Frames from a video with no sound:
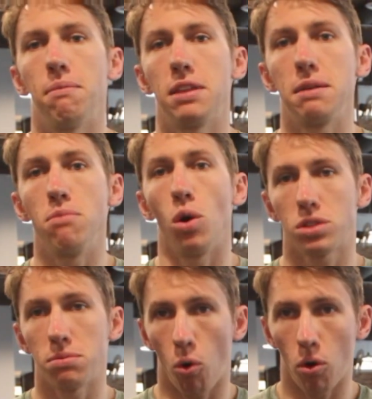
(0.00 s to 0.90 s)
the
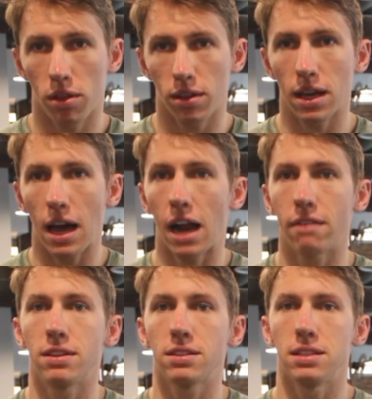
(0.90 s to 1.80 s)
most important thing out
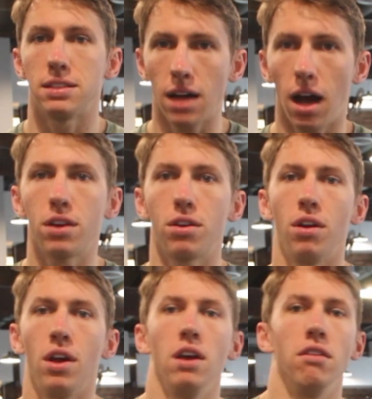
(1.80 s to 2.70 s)
of this
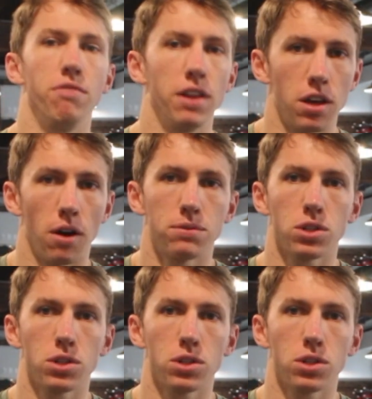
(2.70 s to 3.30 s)
entire video.